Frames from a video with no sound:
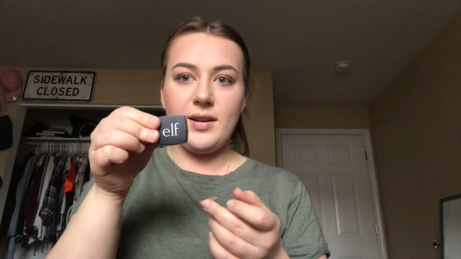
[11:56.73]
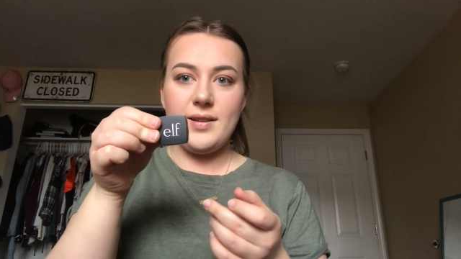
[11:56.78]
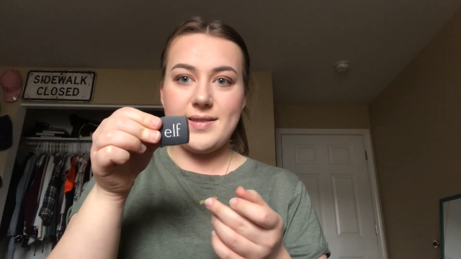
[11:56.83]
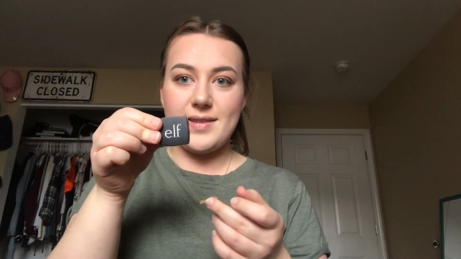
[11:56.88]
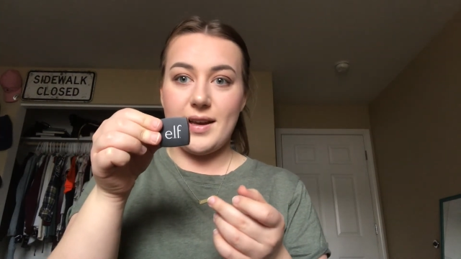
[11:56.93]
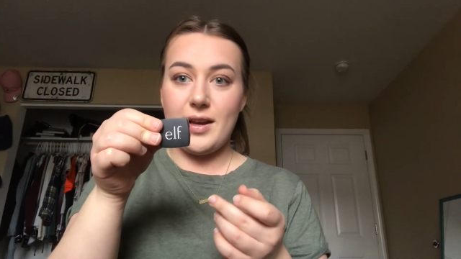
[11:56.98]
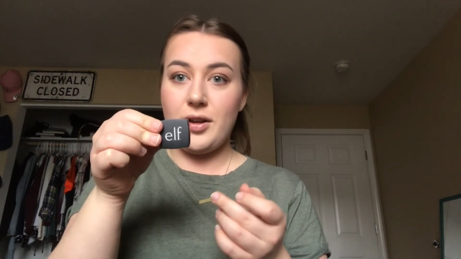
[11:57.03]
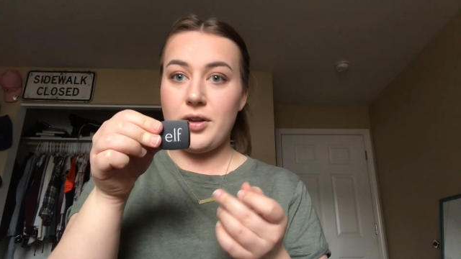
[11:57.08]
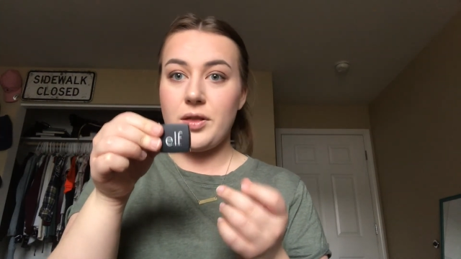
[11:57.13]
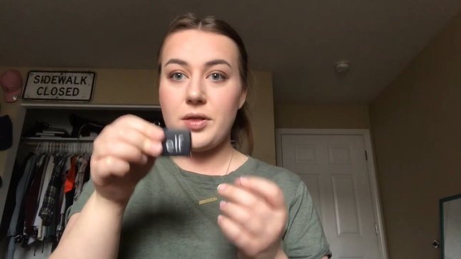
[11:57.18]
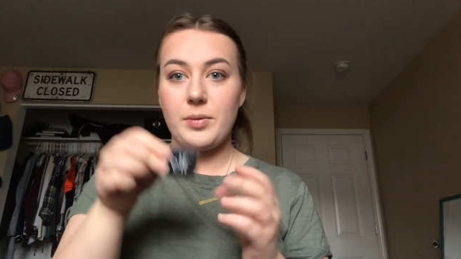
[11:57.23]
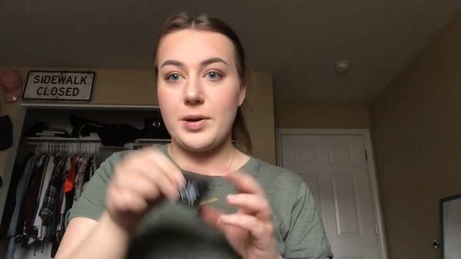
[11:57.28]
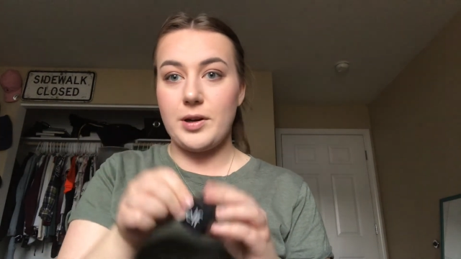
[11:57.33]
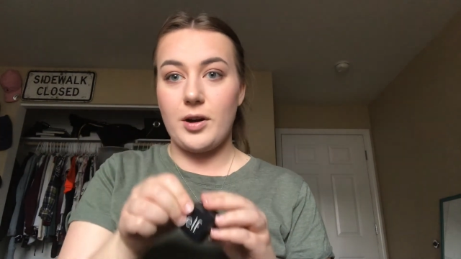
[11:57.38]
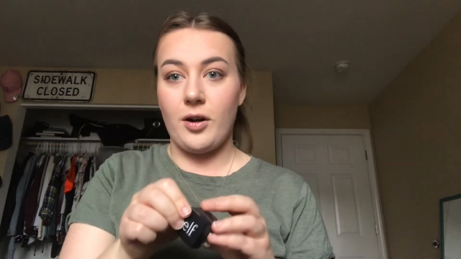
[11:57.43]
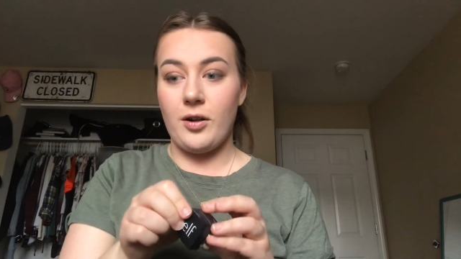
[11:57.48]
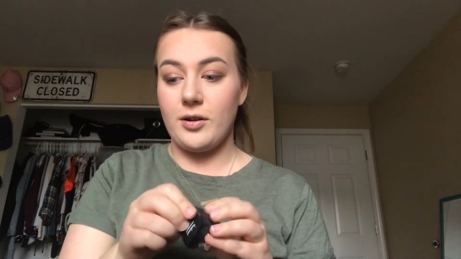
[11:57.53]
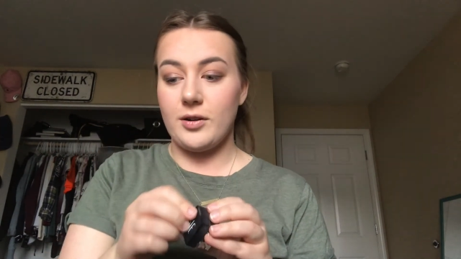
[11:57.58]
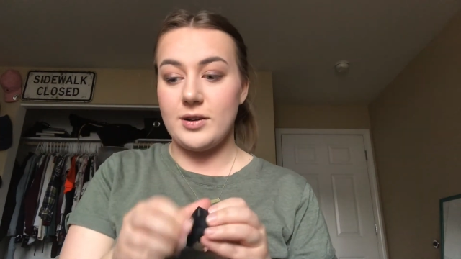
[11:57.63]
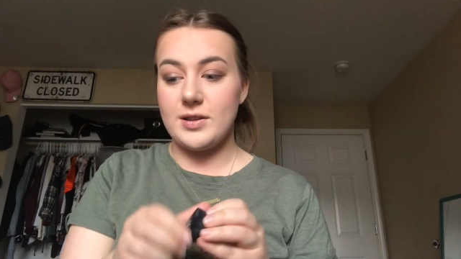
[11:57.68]
It's like
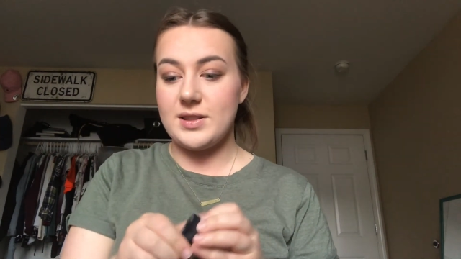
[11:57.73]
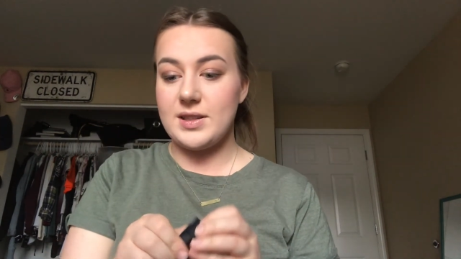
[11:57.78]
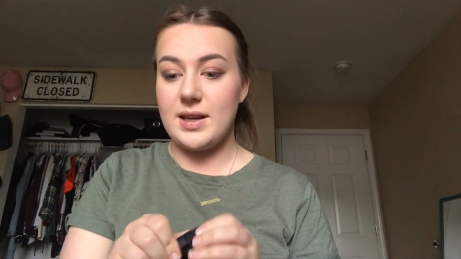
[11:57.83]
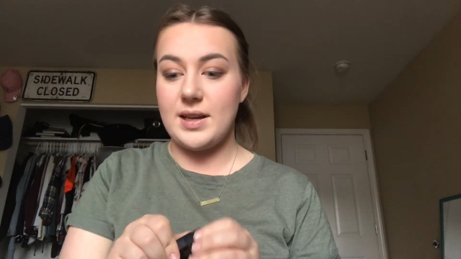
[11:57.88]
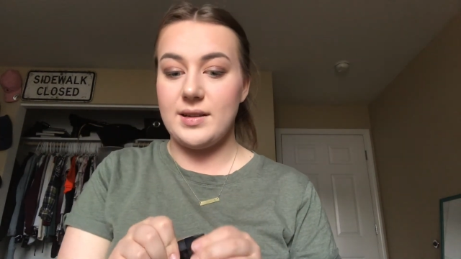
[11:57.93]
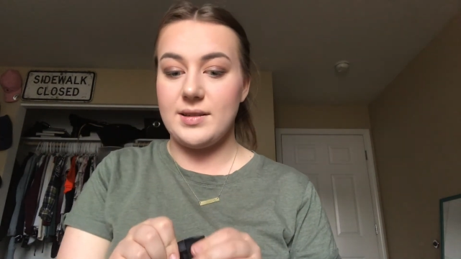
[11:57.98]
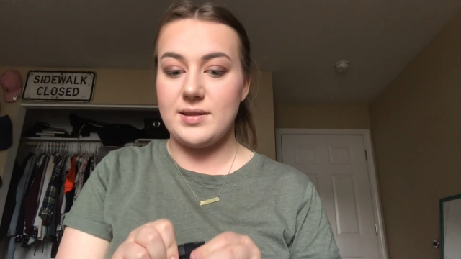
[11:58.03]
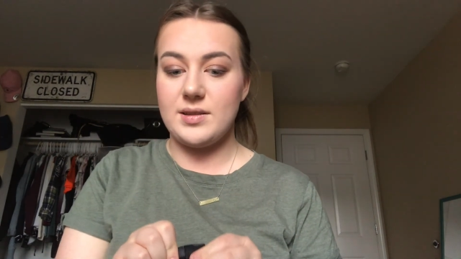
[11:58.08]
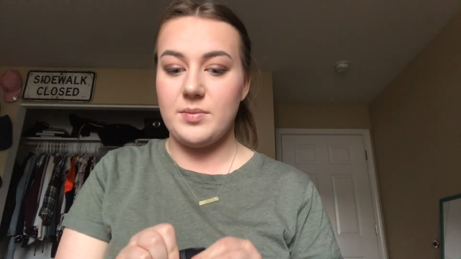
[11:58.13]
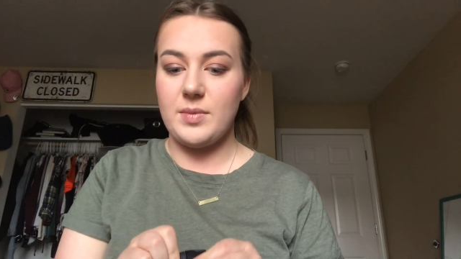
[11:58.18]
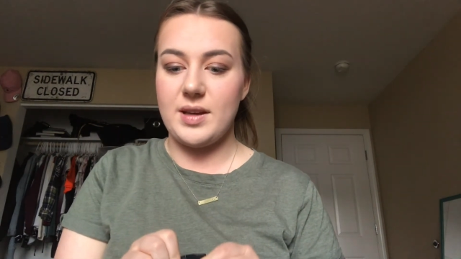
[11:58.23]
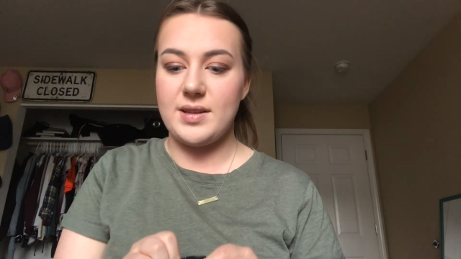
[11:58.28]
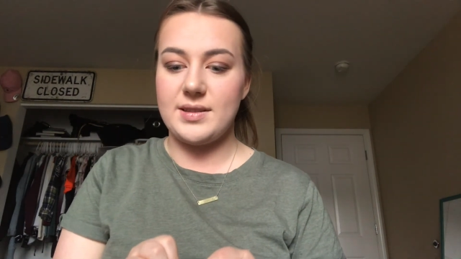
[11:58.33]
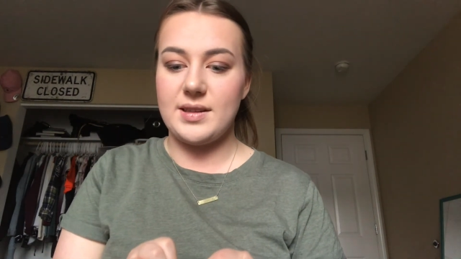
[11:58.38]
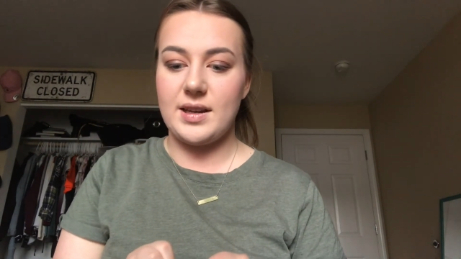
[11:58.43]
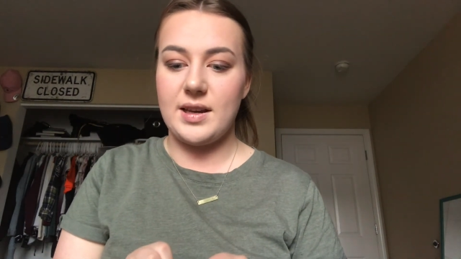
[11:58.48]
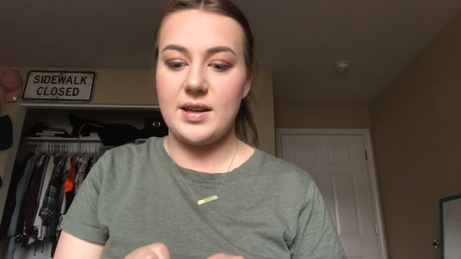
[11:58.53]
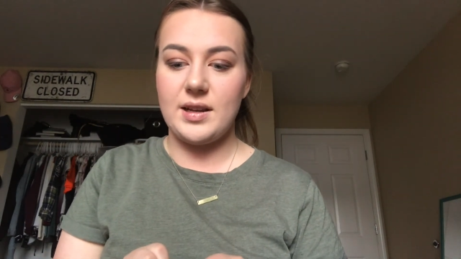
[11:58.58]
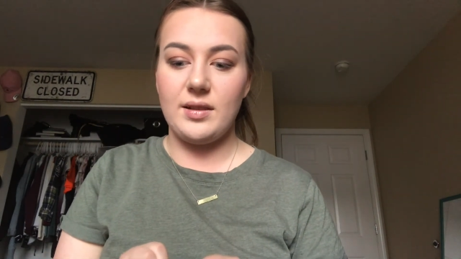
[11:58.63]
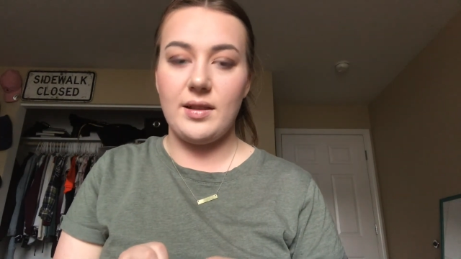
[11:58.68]
$3 and it's
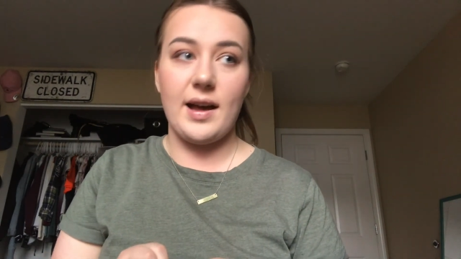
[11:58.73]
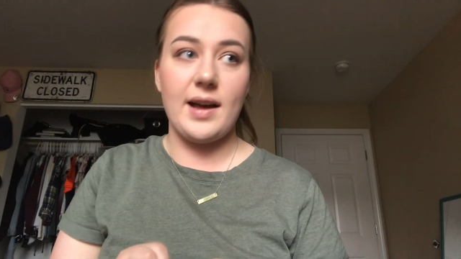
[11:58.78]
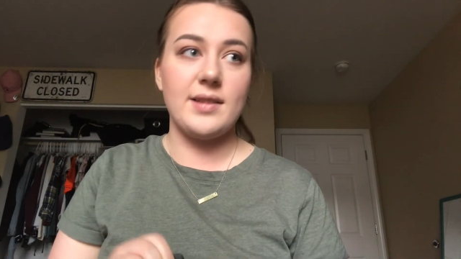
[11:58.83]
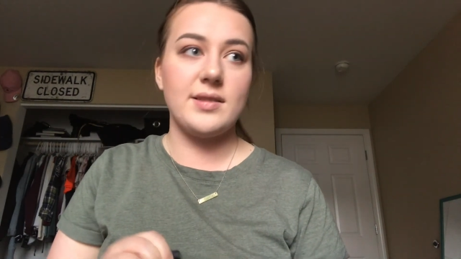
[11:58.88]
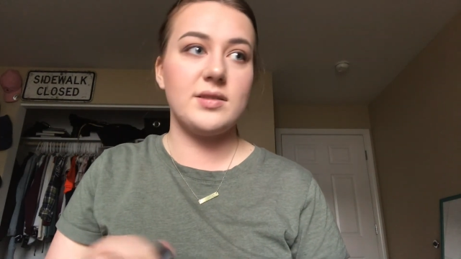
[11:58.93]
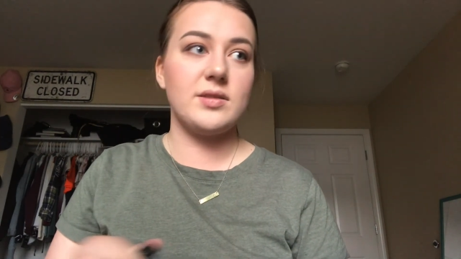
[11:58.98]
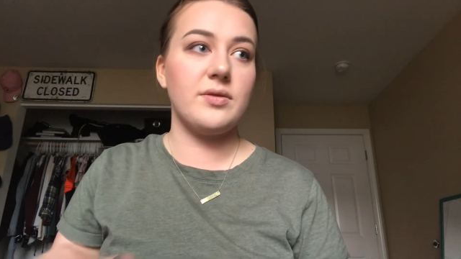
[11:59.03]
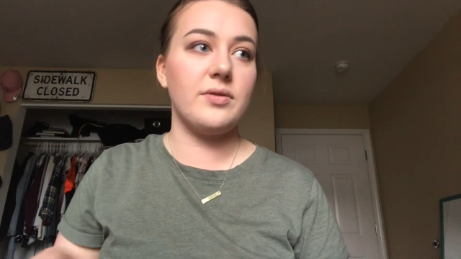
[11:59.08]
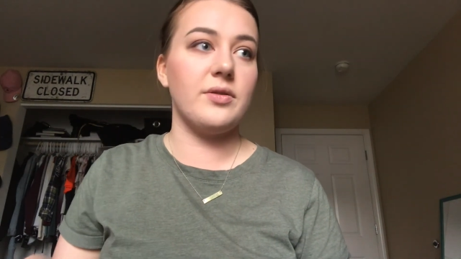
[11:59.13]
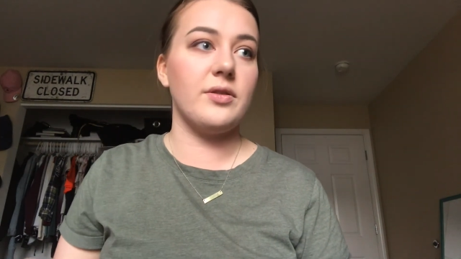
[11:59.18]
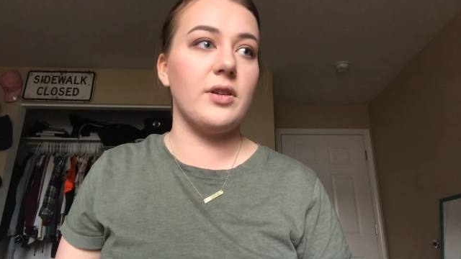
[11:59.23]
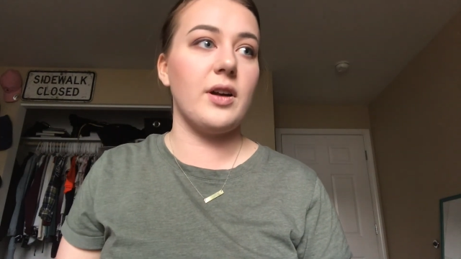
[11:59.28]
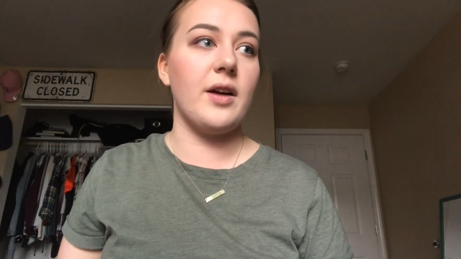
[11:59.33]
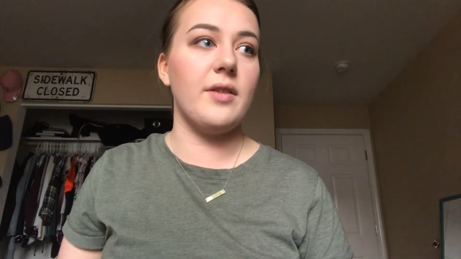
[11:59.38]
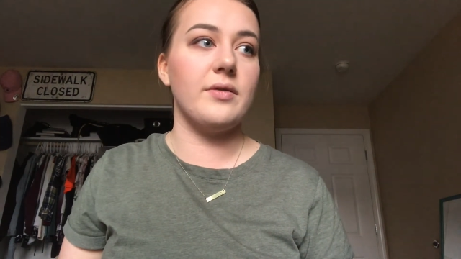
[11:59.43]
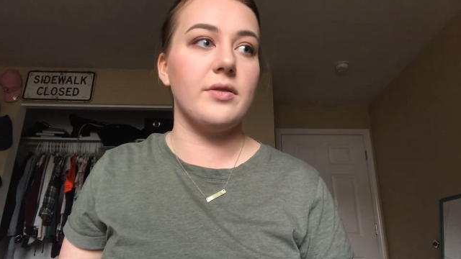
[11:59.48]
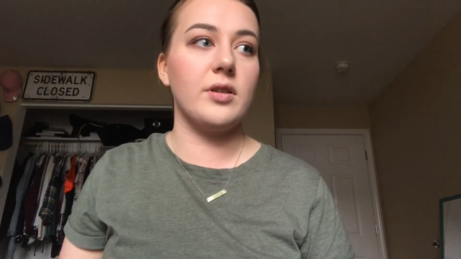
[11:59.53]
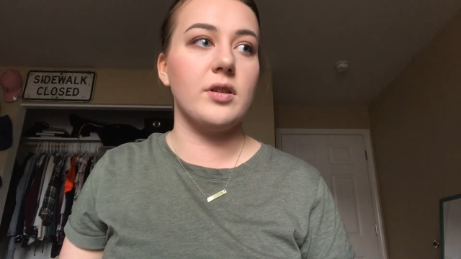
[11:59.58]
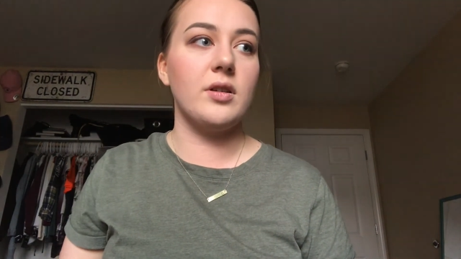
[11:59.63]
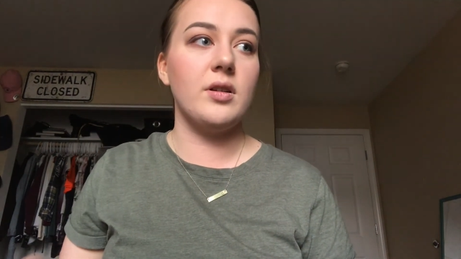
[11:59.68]
amazing and it lasts
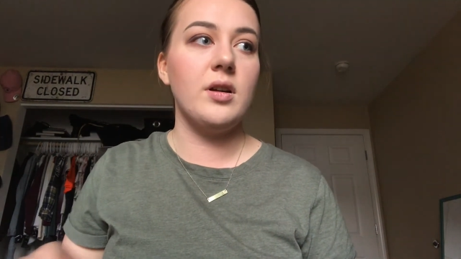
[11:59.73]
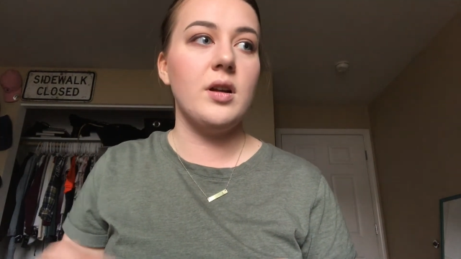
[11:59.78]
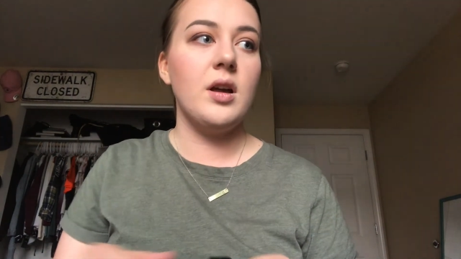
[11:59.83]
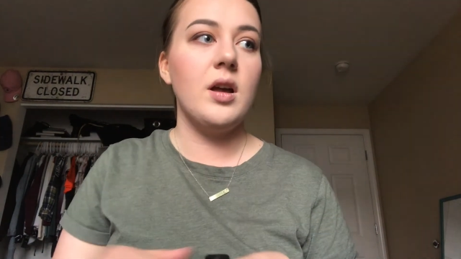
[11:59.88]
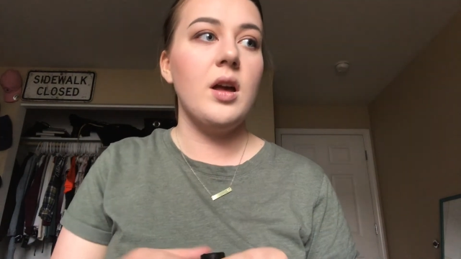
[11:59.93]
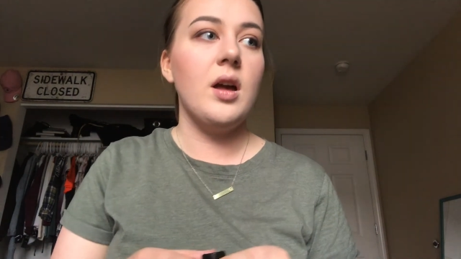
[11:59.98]
forever.